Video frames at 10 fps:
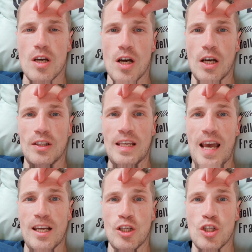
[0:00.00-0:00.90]
and the
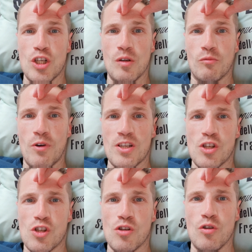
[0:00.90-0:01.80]
energy and
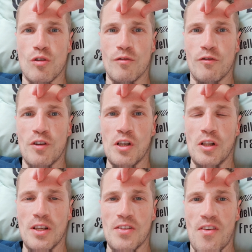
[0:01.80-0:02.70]
presence that you can feel
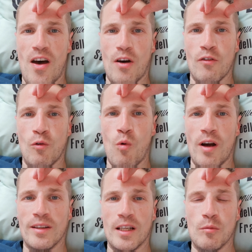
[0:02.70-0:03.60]
is that of a
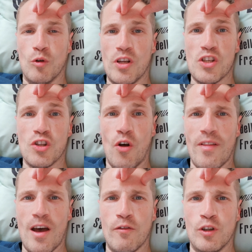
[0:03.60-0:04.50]
wild animal. It's not
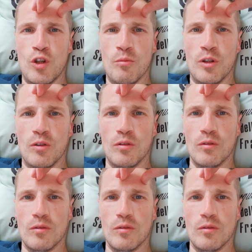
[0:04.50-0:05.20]
that of a human.